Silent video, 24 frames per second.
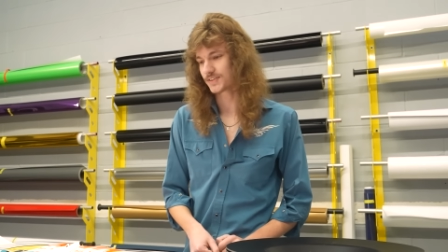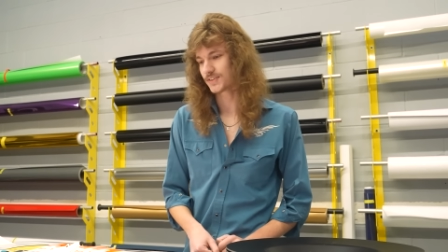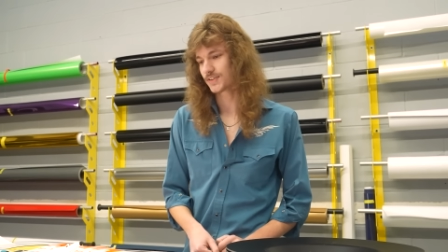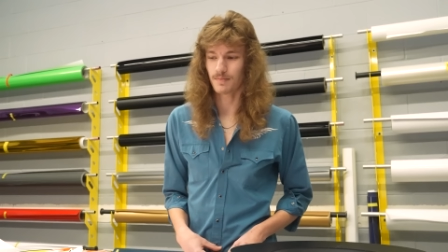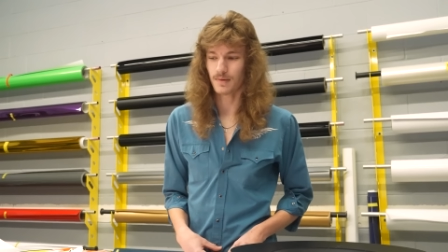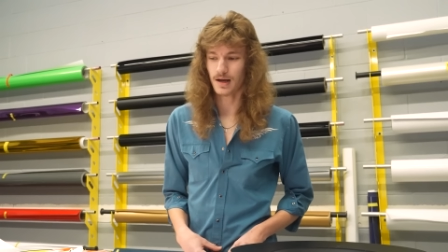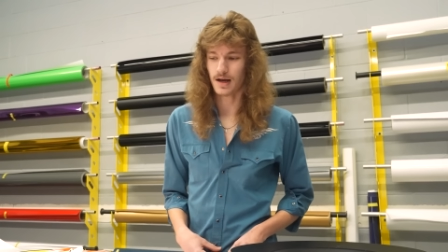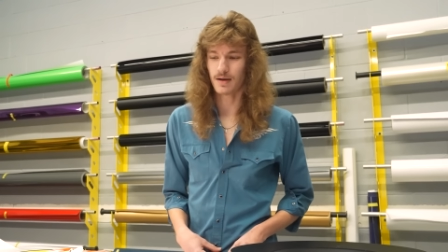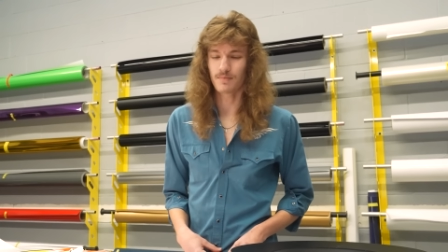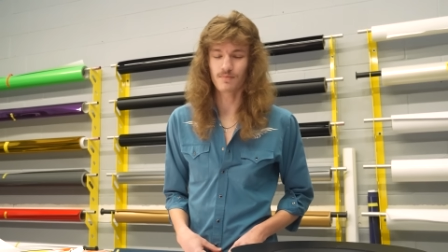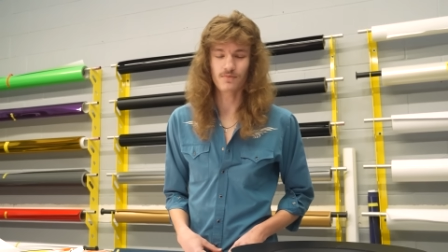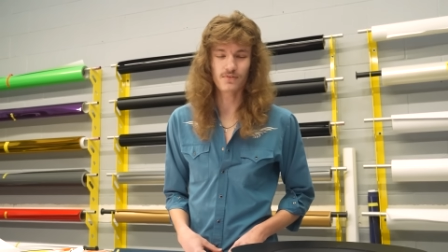I'm,
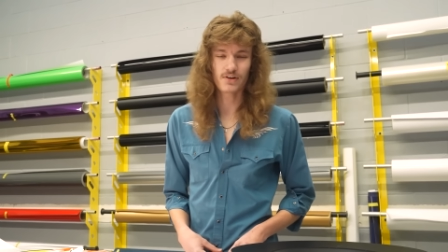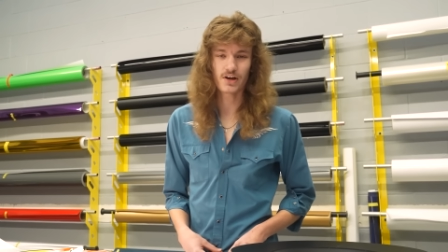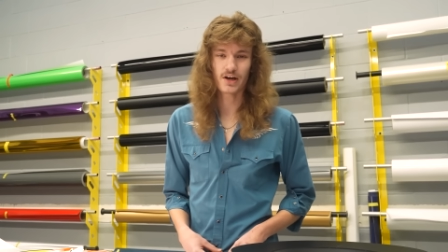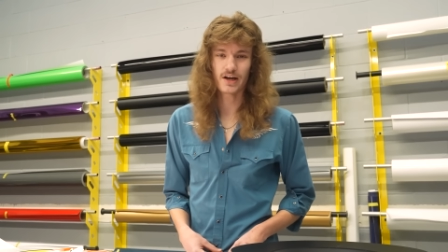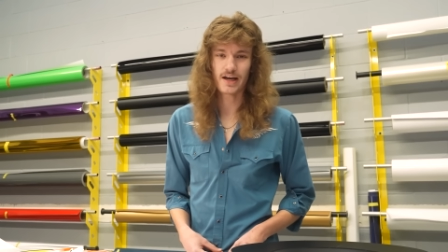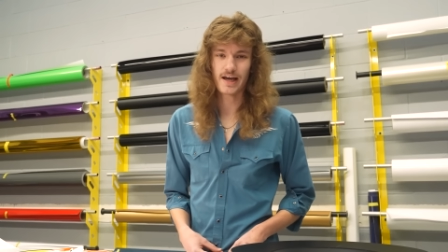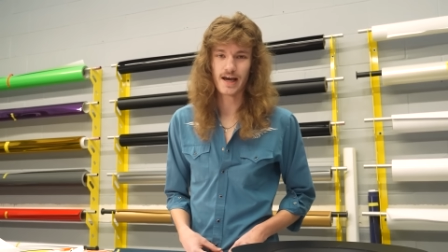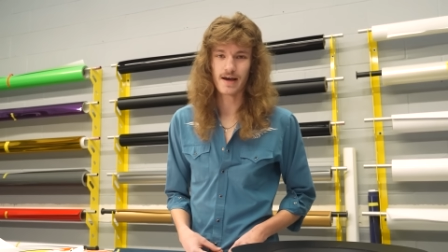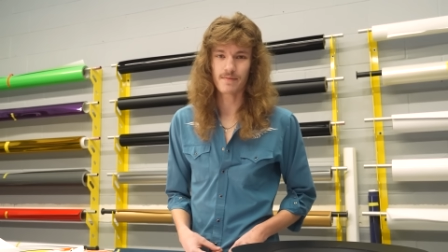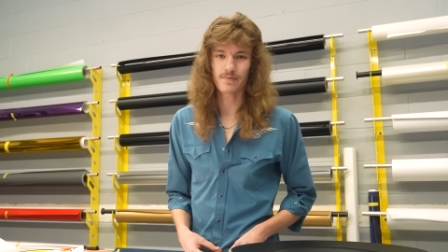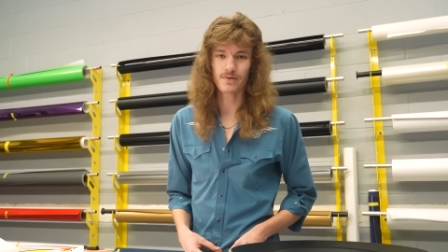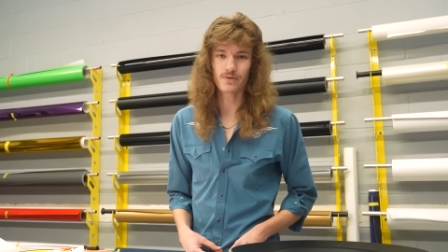I'm very
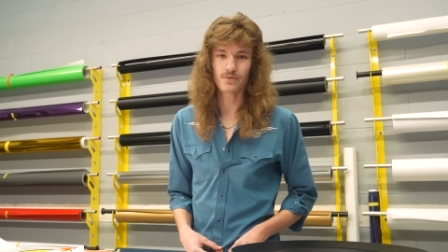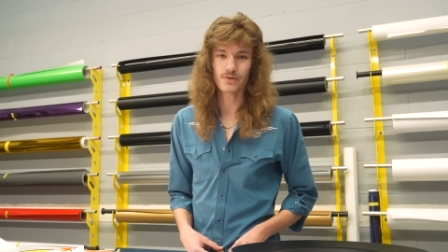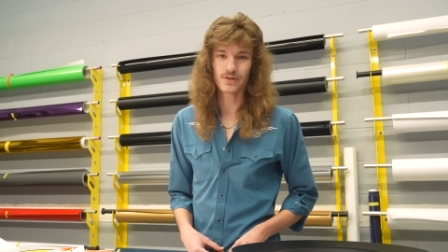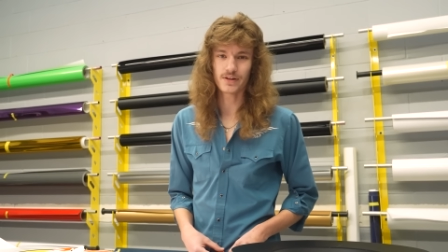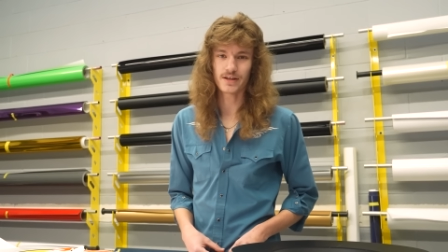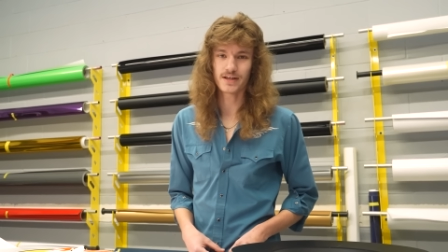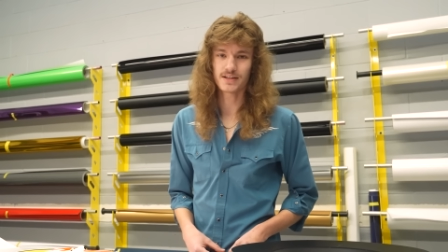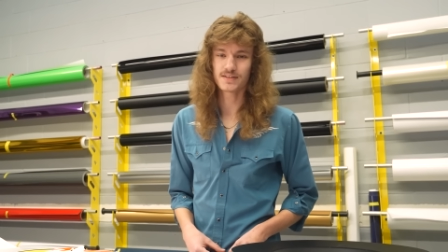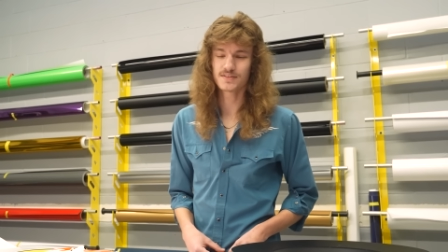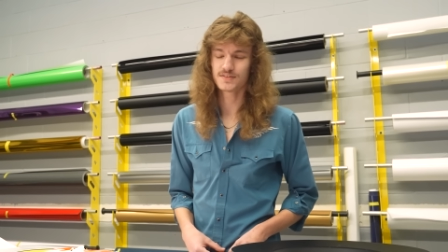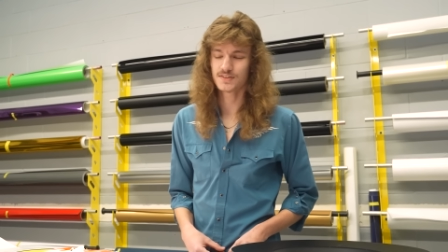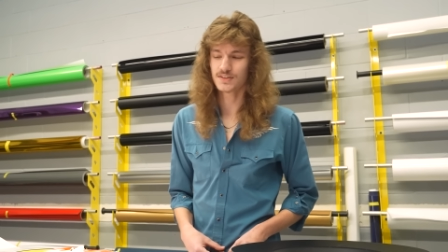happy with
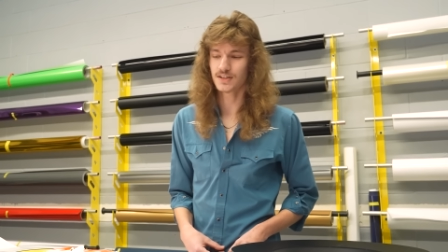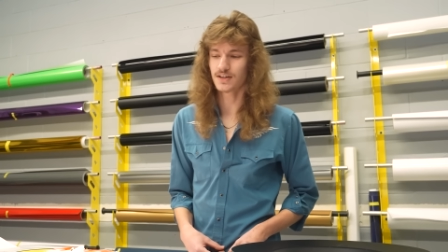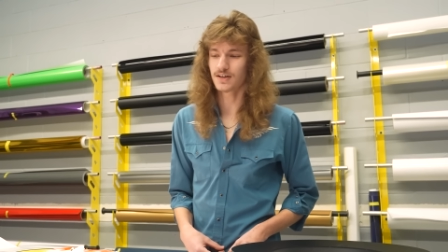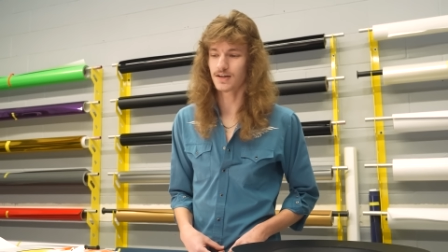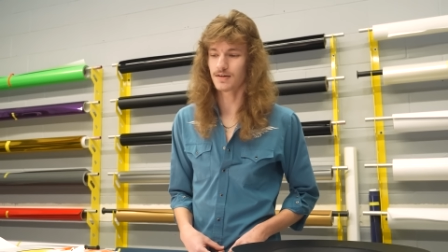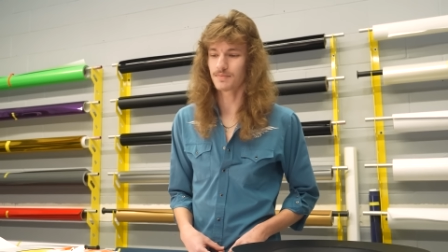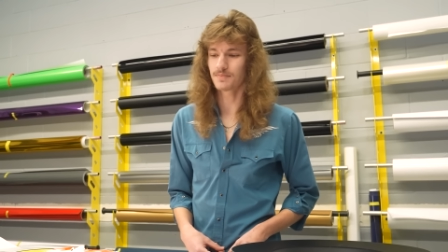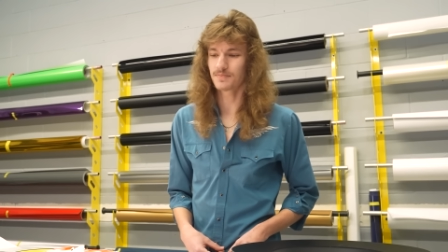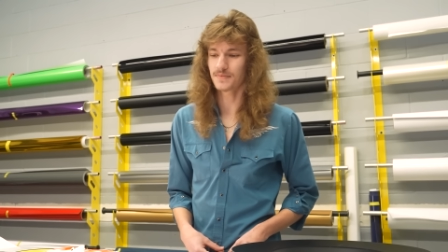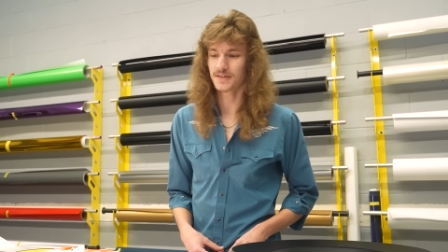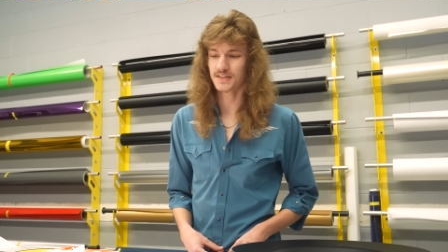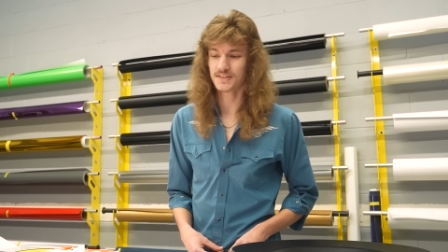it, so
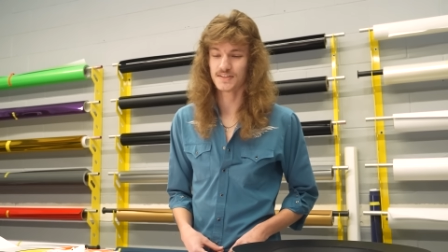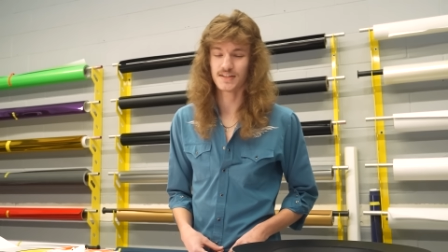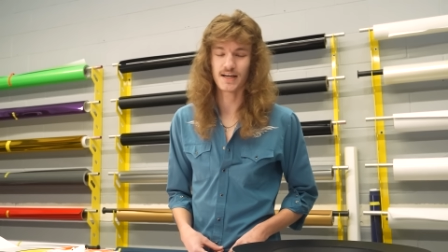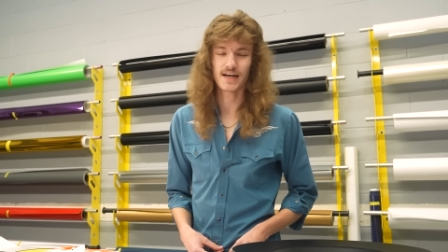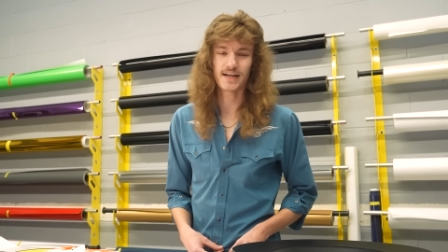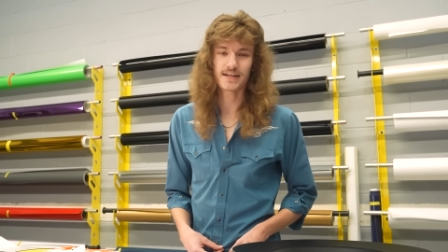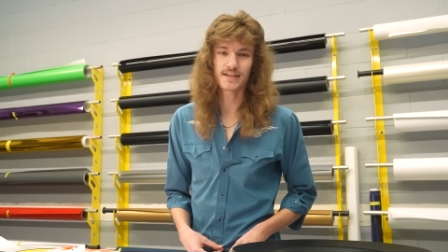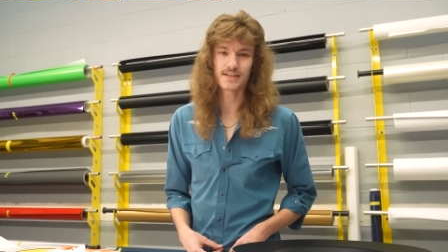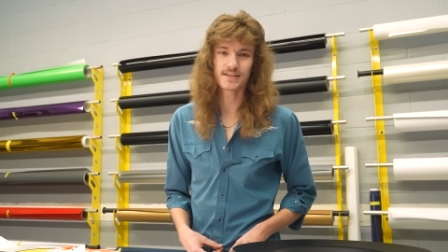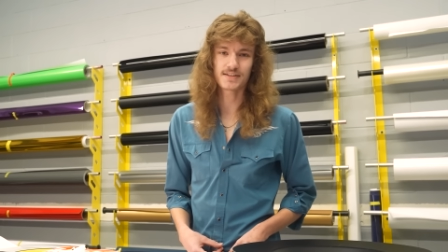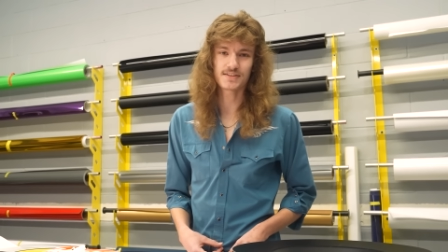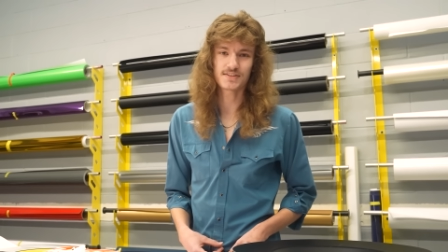I'm
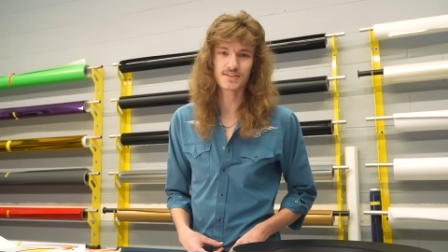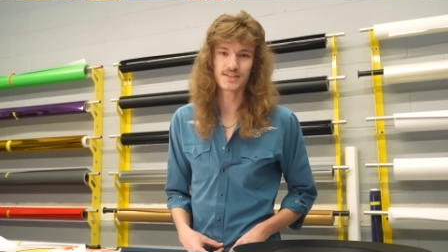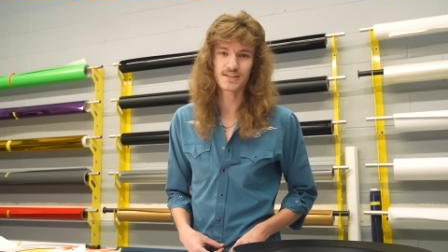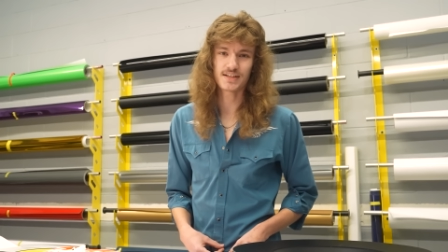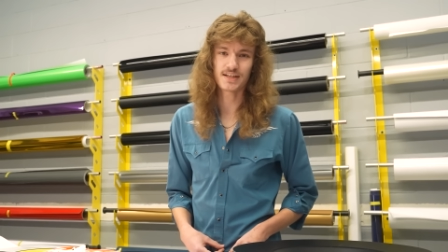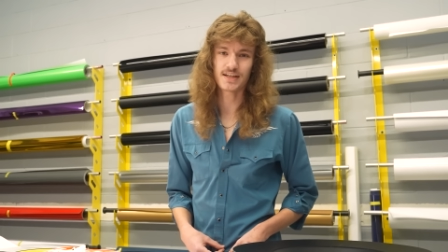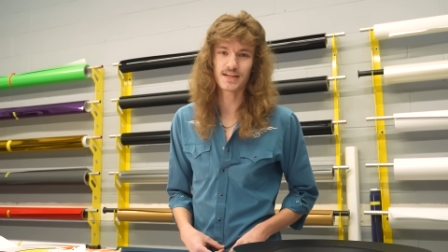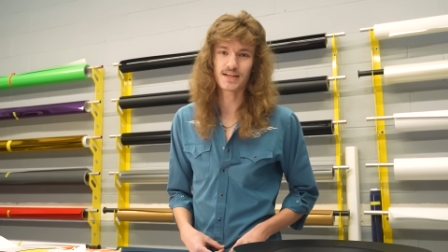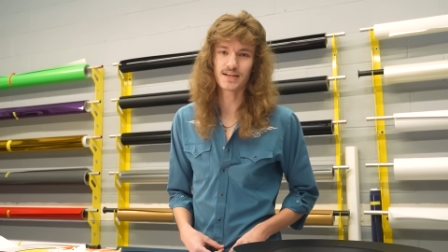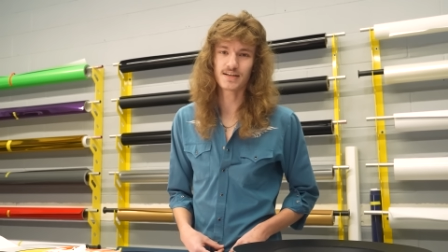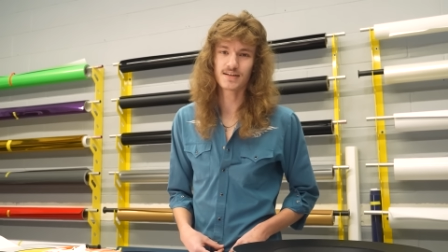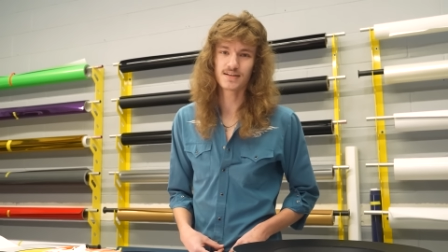excited to
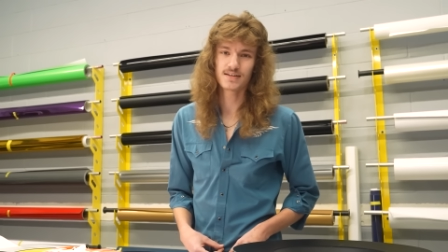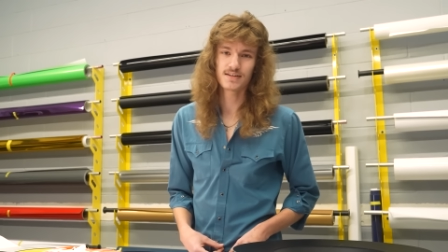see